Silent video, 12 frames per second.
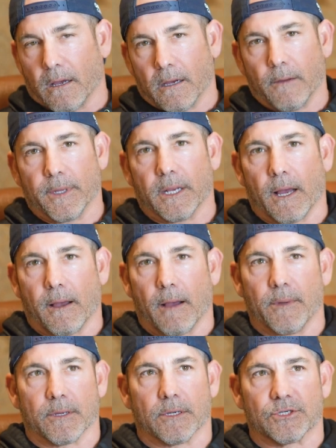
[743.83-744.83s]
Yeah, I mean,
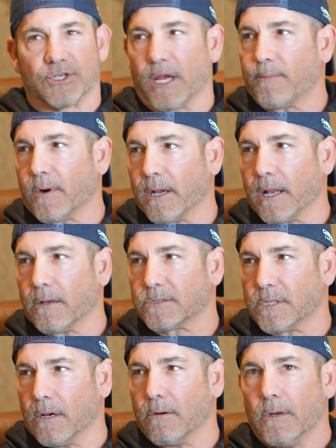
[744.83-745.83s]
I'm in good shape right now.
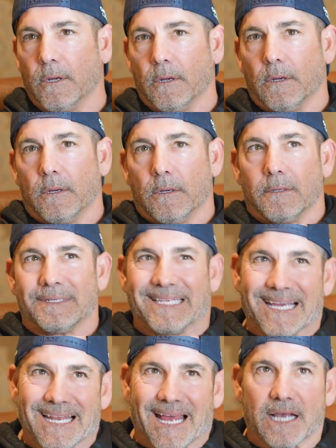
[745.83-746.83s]
So
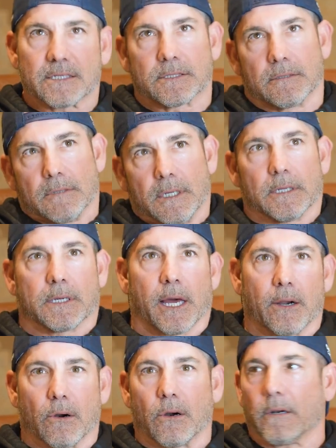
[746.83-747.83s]
10X,
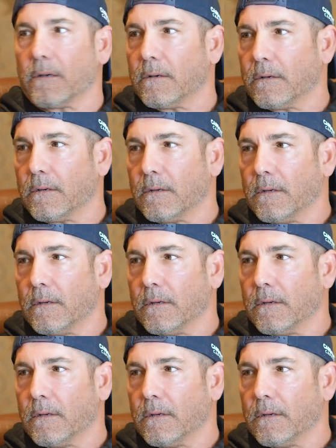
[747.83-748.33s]
kind of hard.